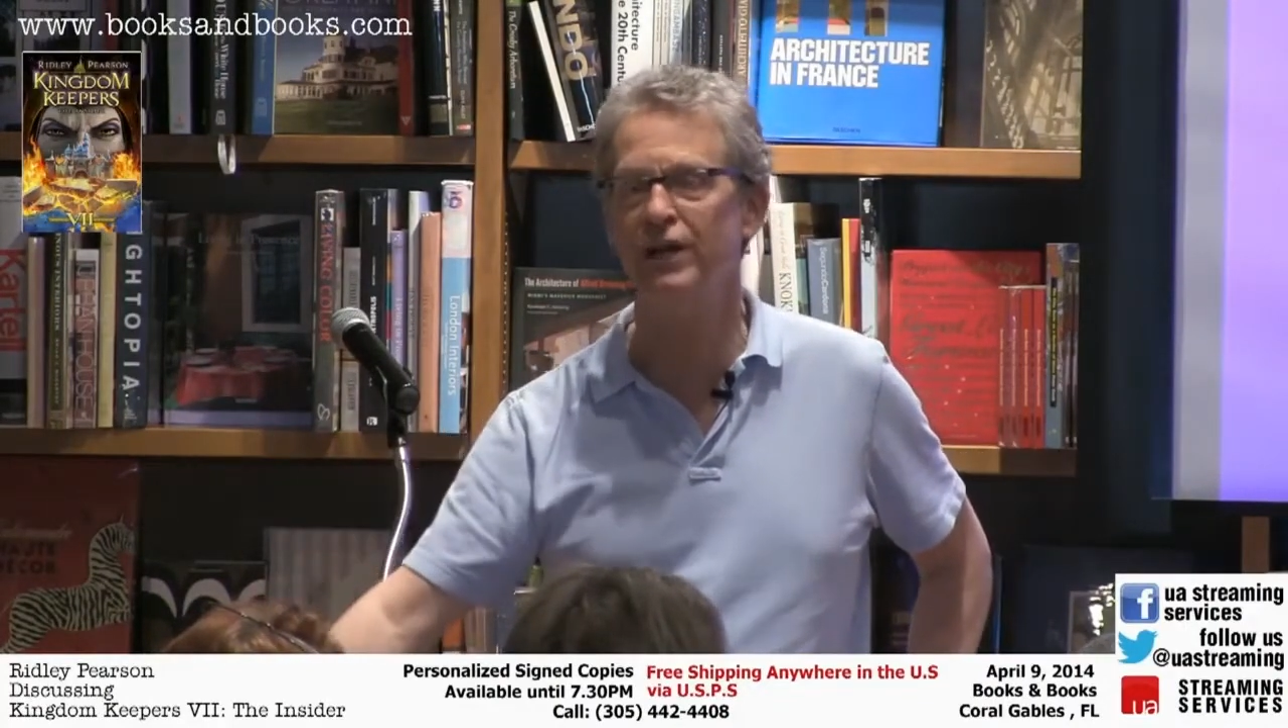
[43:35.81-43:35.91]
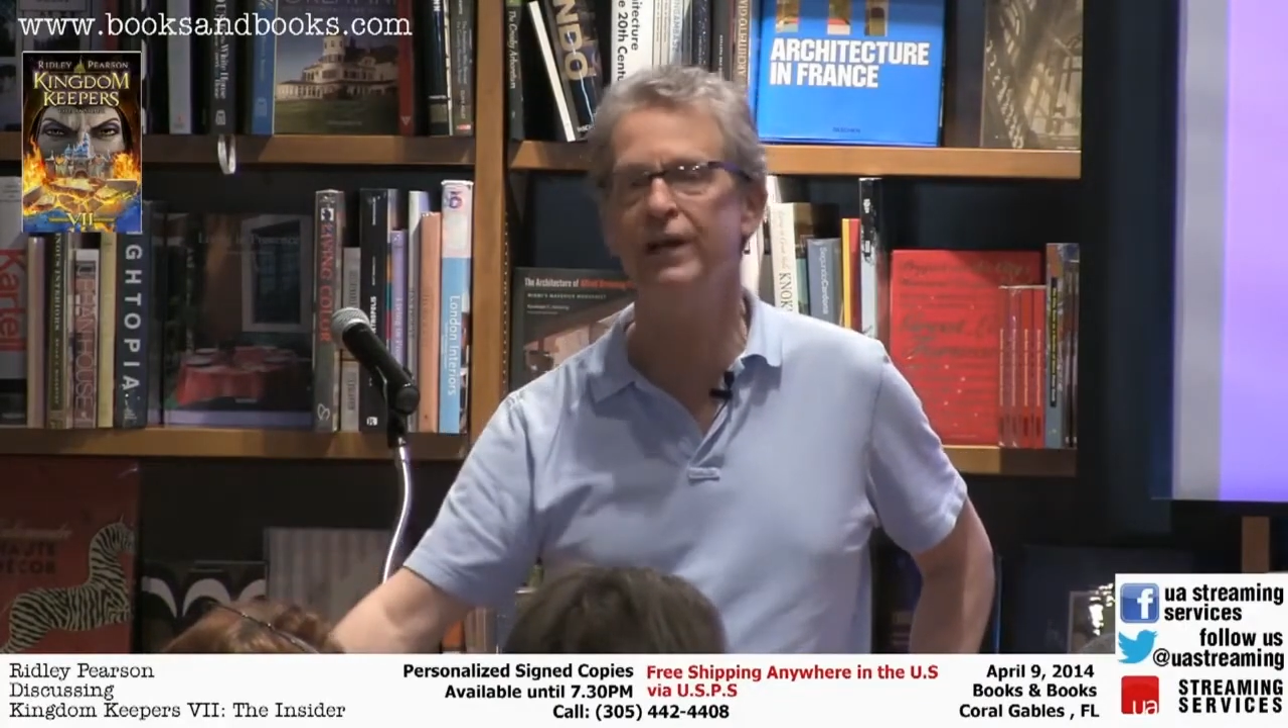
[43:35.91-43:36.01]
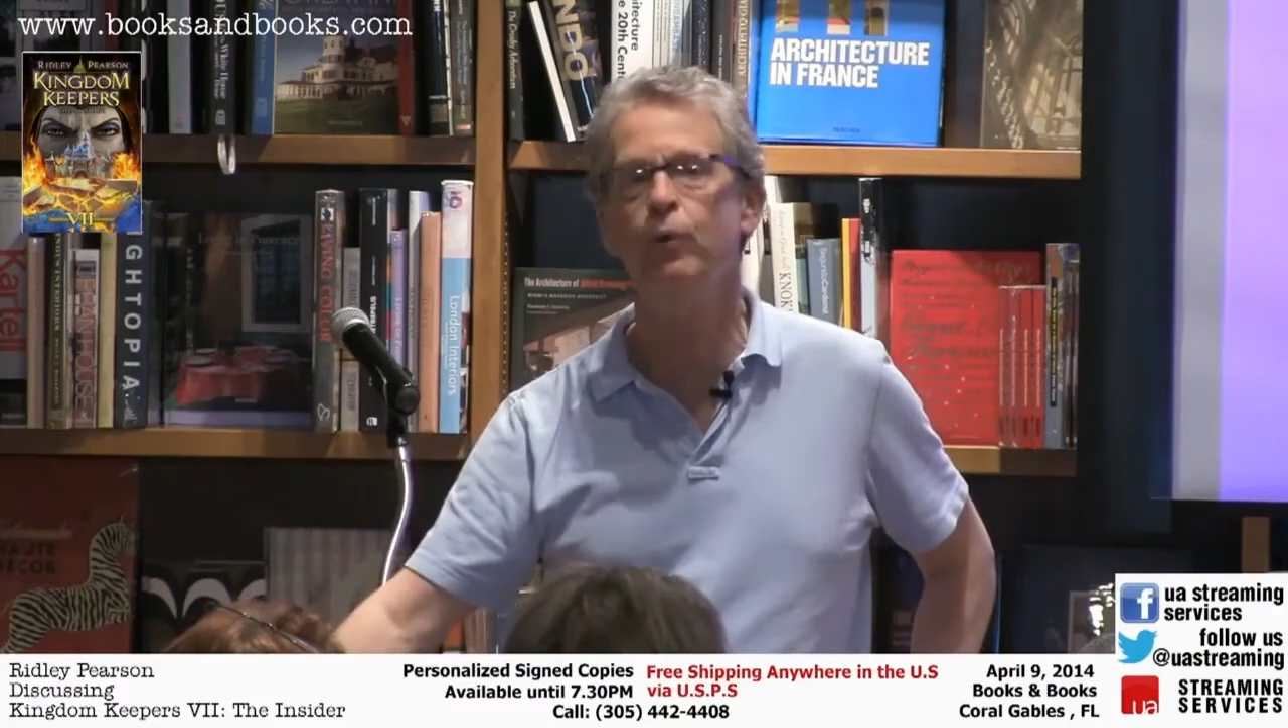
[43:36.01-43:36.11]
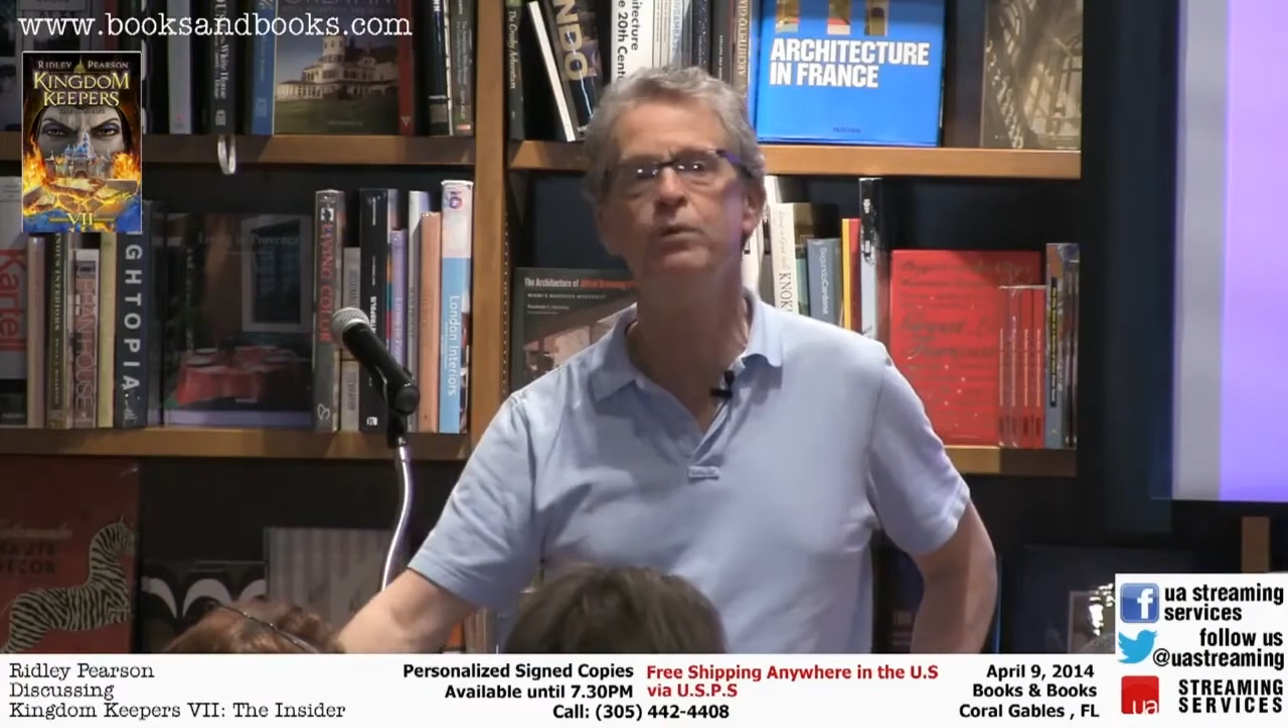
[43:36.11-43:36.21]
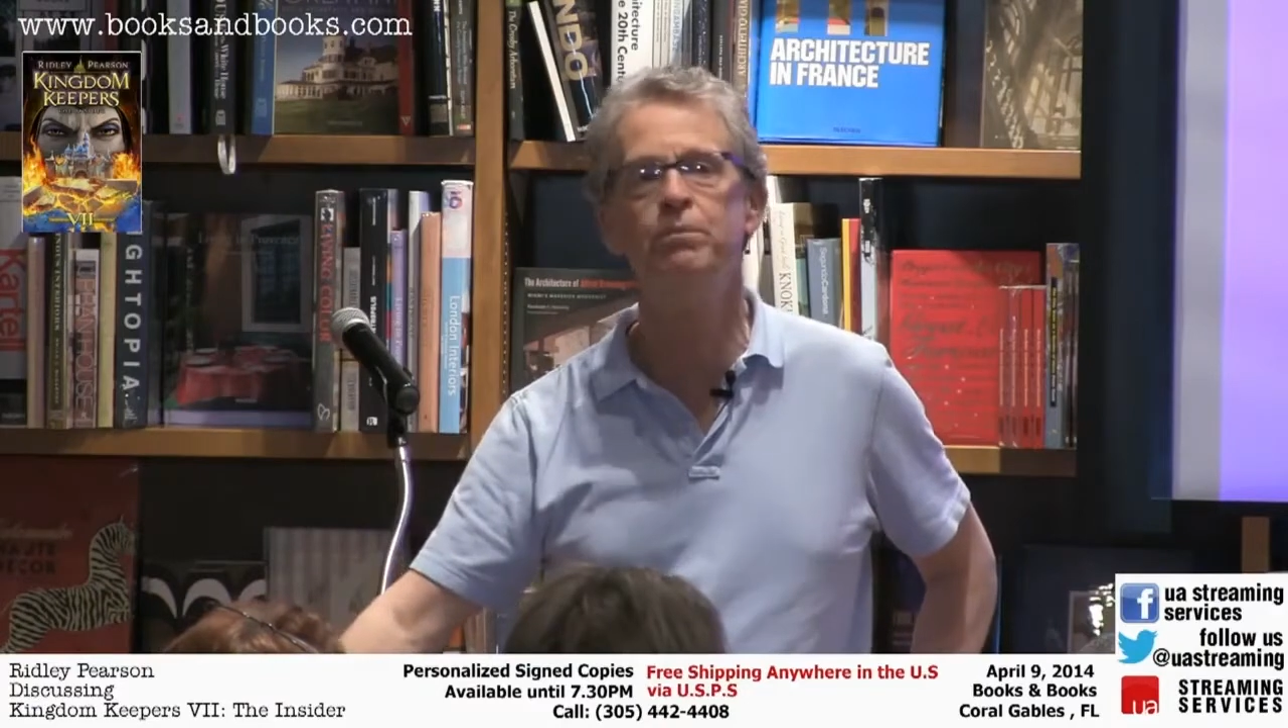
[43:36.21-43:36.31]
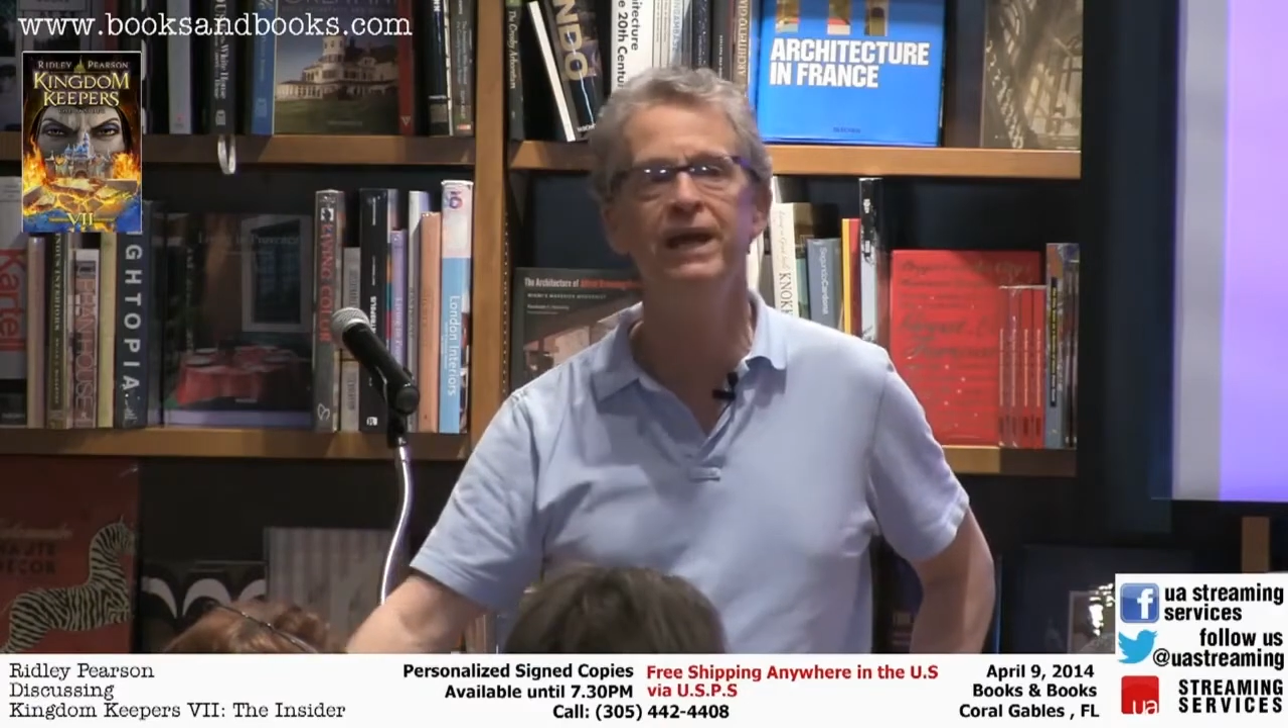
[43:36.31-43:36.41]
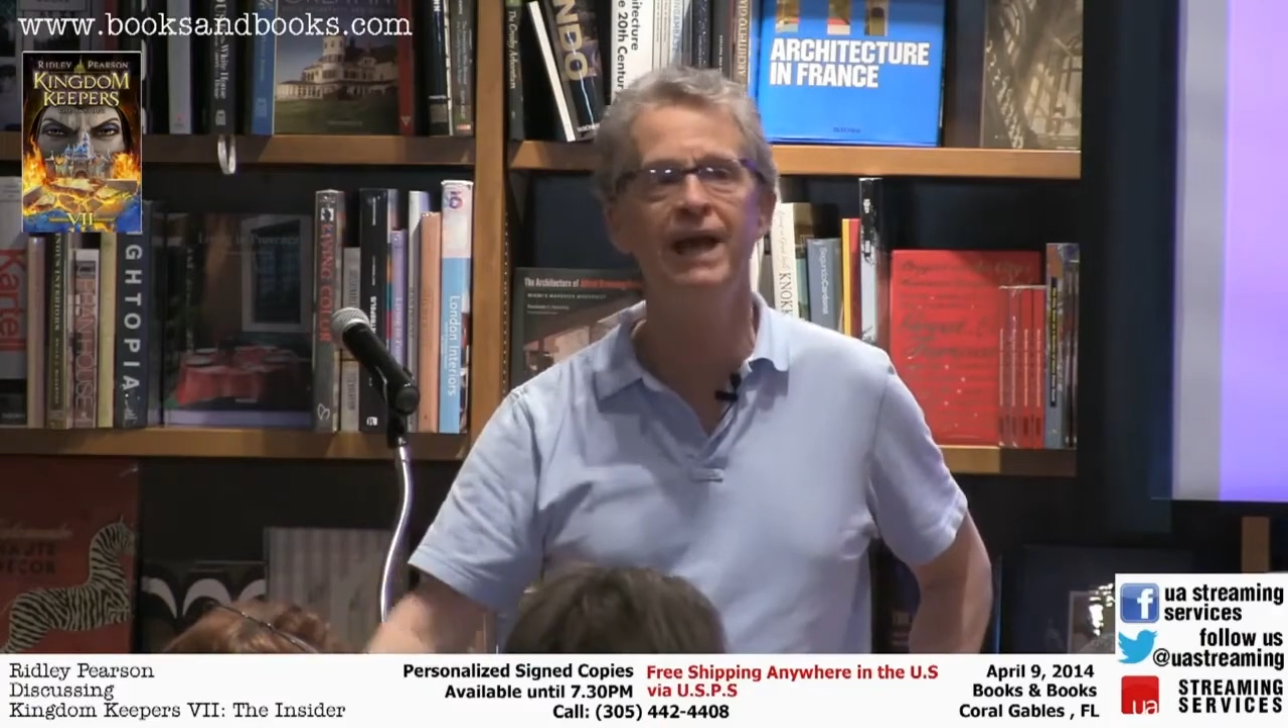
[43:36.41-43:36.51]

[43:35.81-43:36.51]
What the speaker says: It would be